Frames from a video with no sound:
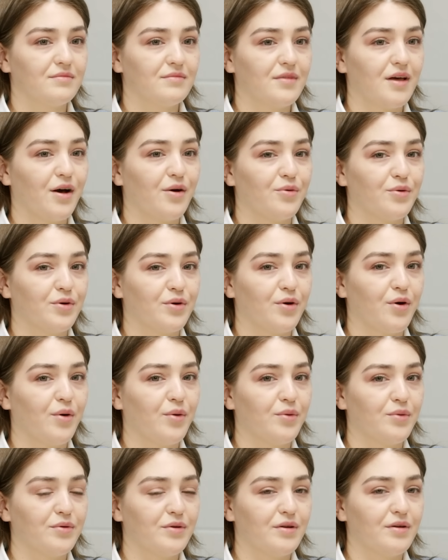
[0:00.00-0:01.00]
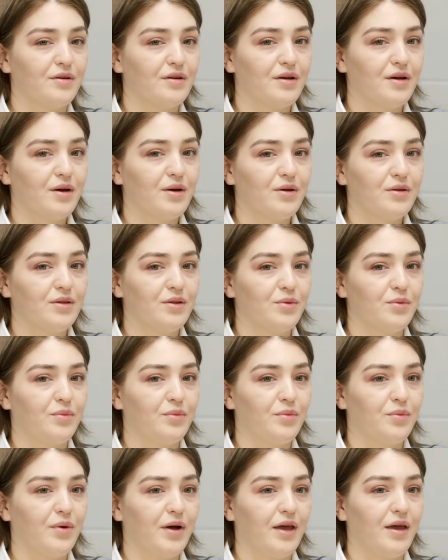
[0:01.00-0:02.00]
our own the
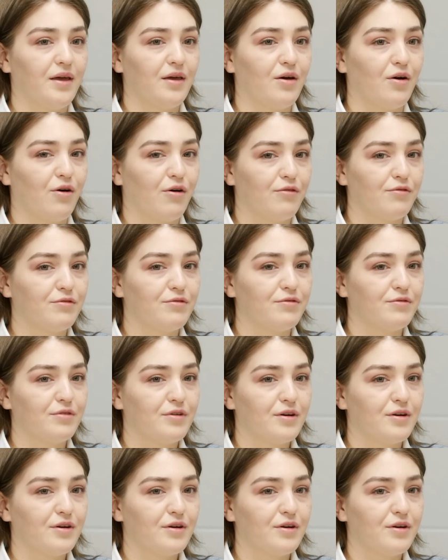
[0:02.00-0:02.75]
way of